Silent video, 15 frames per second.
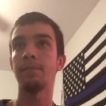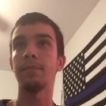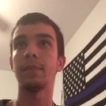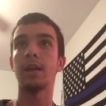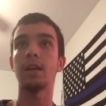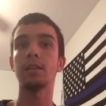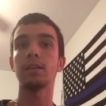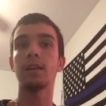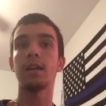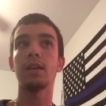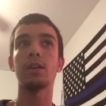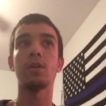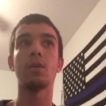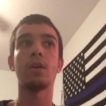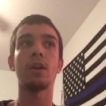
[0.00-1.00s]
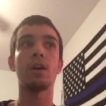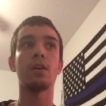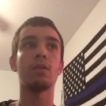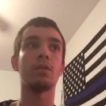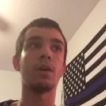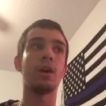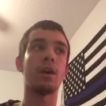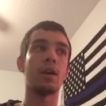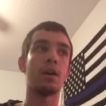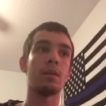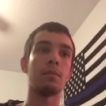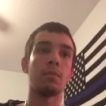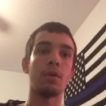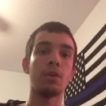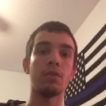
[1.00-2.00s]
that's like going out
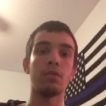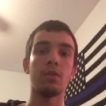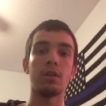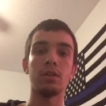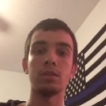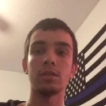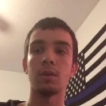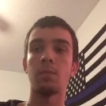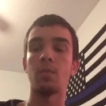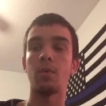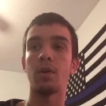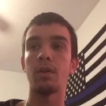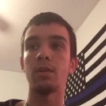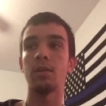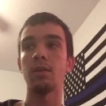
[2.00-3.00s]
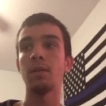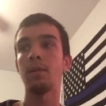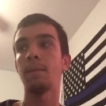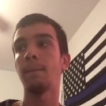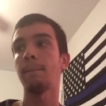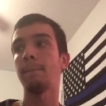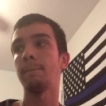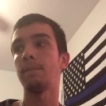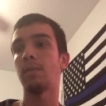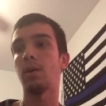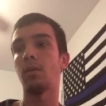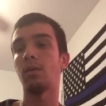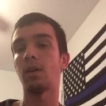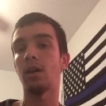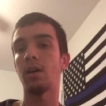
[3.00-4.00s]
and murdering someone,
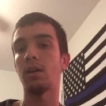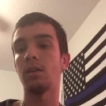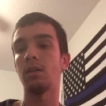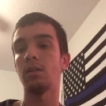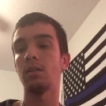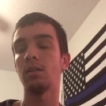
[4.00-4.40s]
okay?